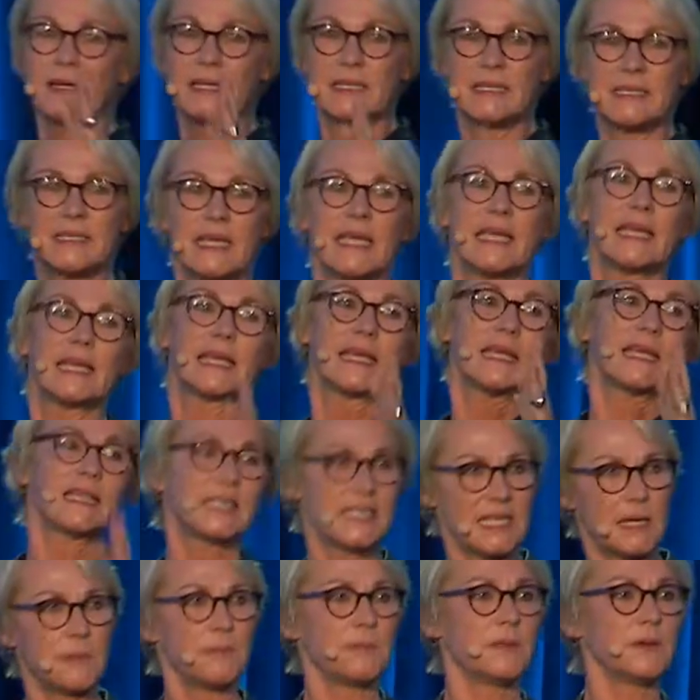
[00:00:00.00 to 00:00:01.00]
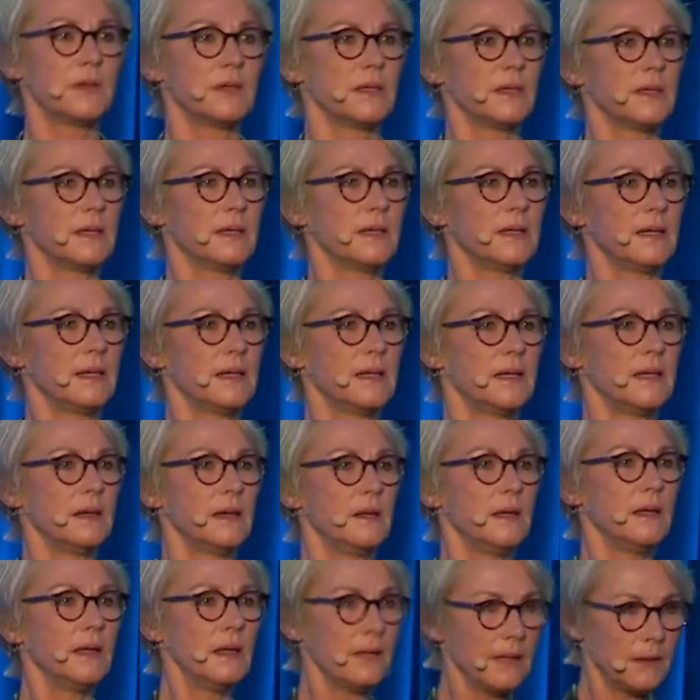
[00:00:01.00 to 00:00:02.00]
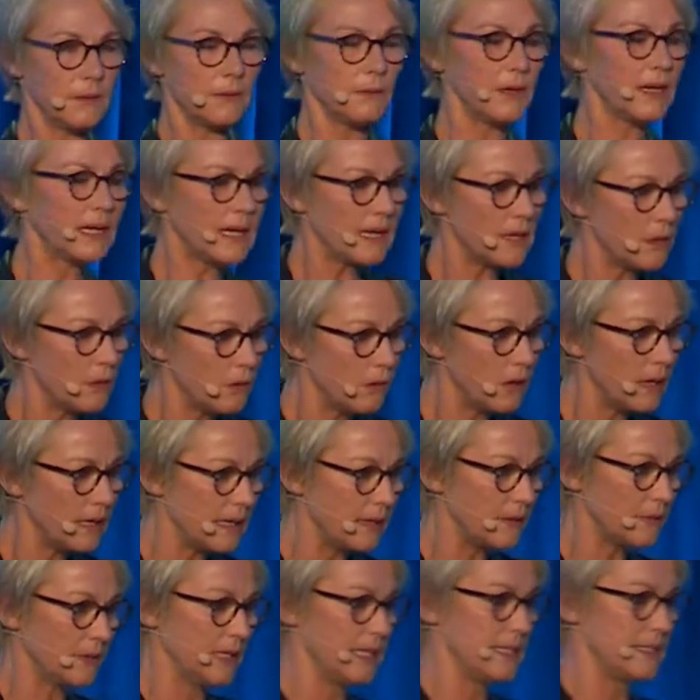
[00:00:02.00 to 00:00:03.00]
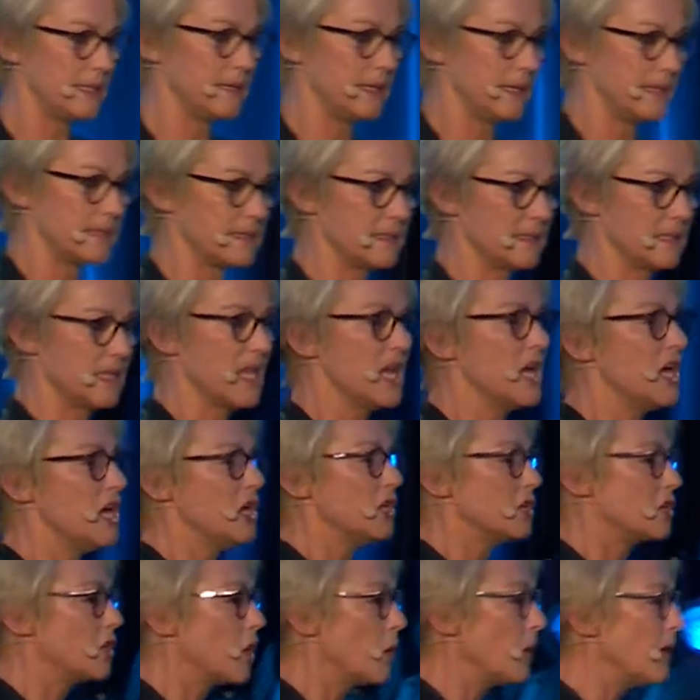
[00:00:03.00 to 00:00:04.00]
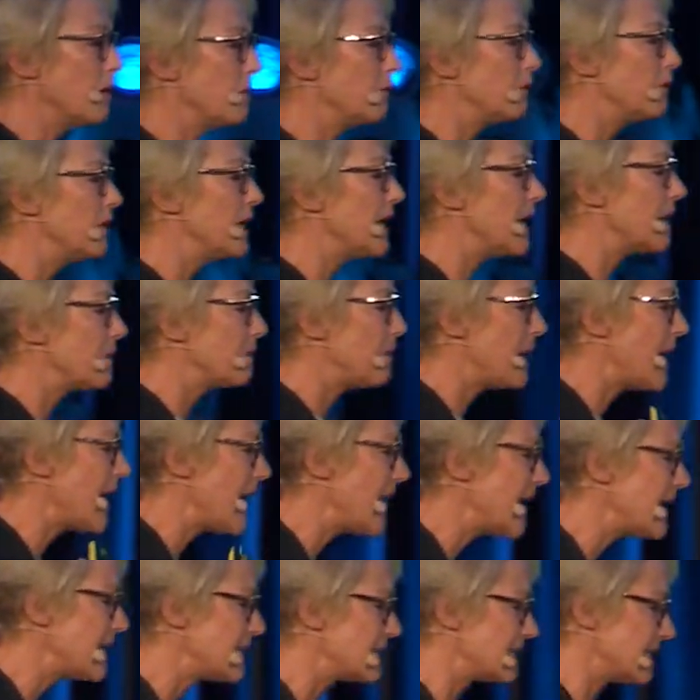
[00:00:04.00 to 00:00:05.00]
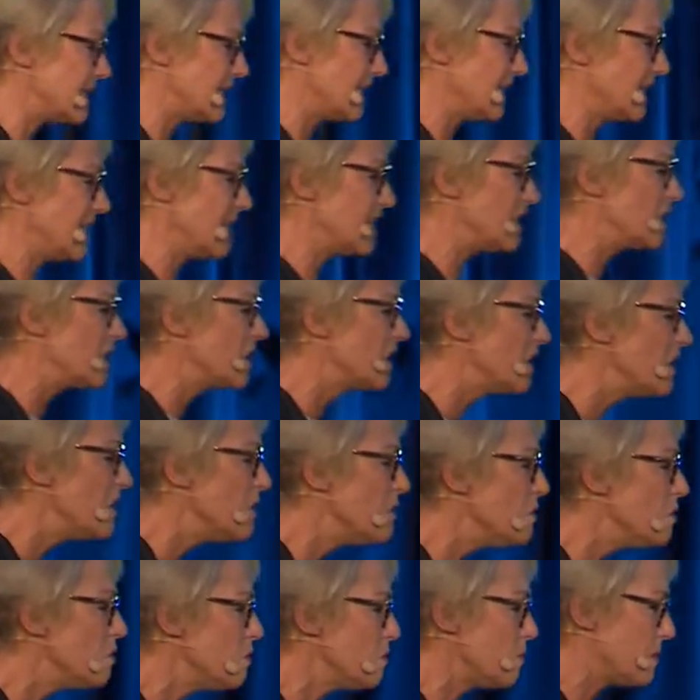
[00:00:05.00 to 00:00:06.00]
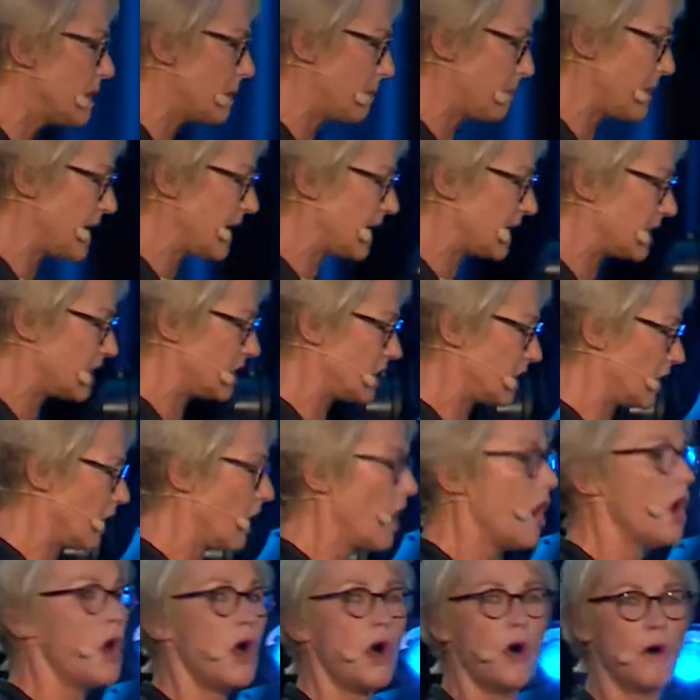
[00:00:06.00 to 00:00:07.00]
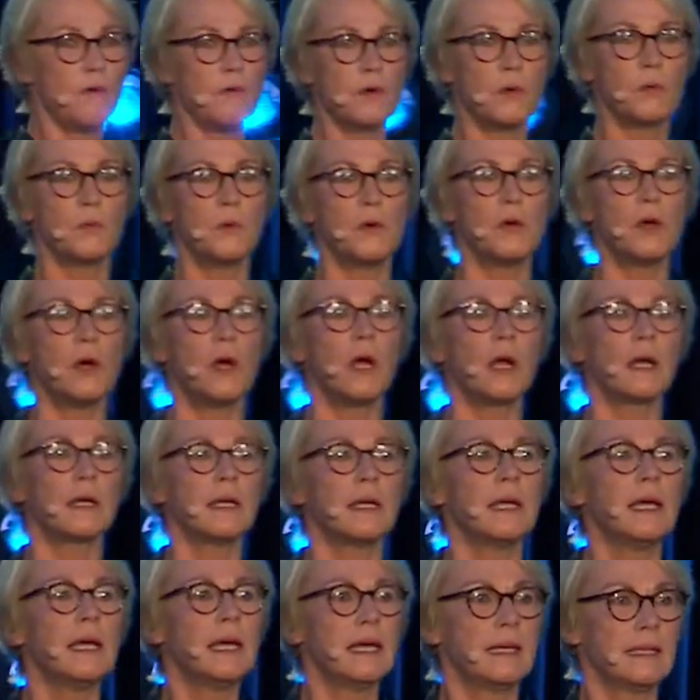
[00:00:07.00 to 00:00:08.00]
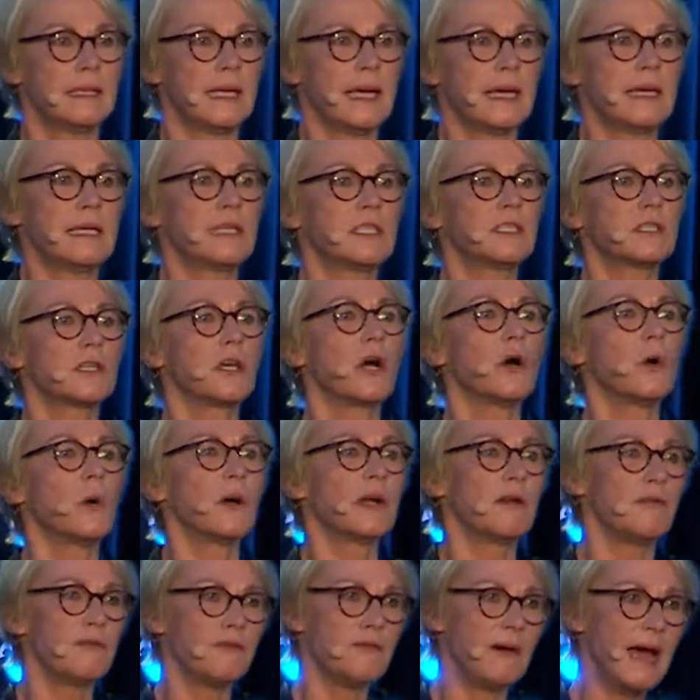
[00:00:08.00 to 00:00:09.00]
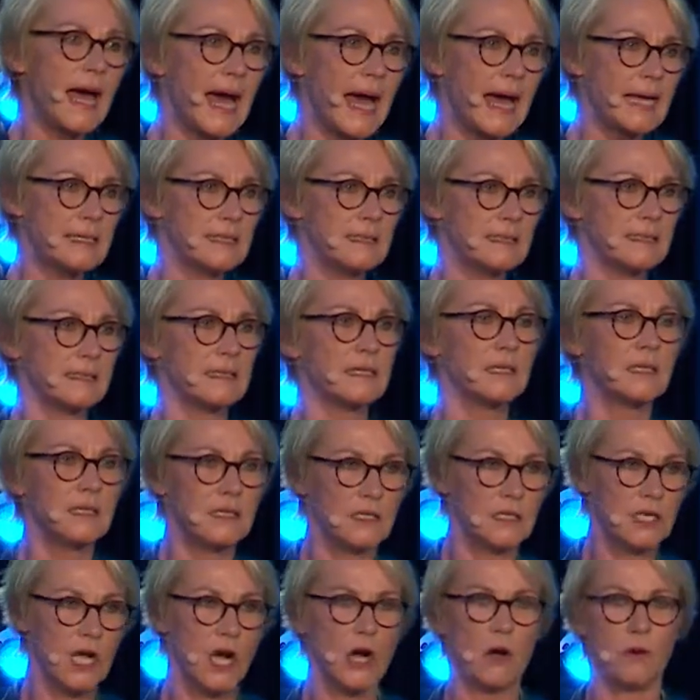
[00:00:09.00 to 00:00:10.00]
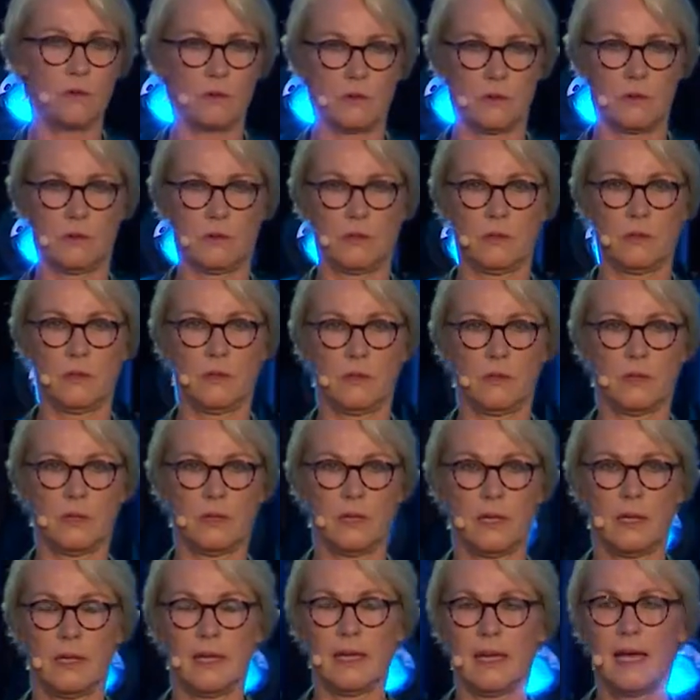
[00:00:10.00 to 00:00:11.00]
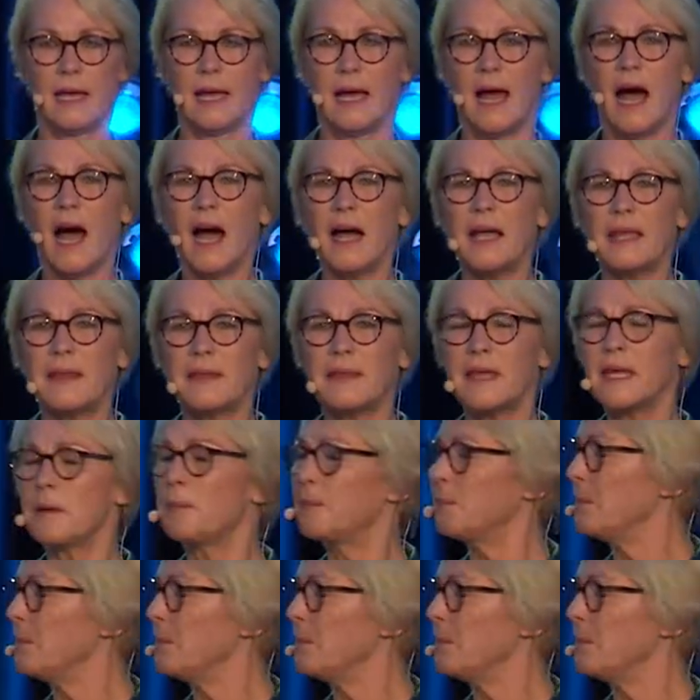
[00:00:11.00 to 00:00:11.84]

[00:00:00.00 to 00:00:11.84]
a sinking ship. We can all agree to that. So if we are painting this gloomy picture of a world that is going fast down, I think